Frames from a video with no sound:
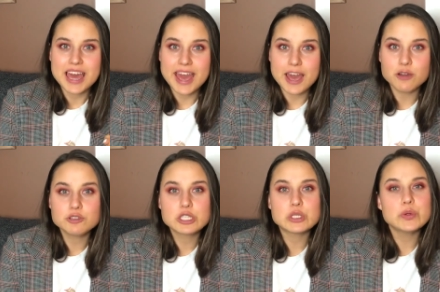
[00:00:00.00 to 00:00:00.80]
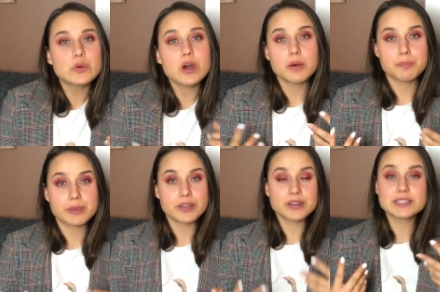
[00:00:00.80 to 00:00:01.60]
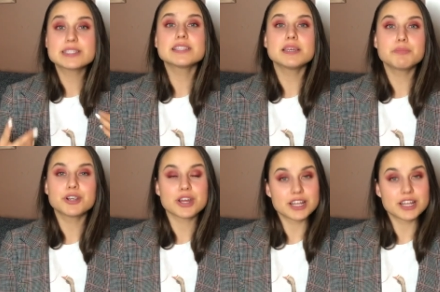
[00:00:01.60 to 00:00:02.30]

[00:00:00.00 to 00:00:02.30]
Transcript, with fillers: how to appear slimmer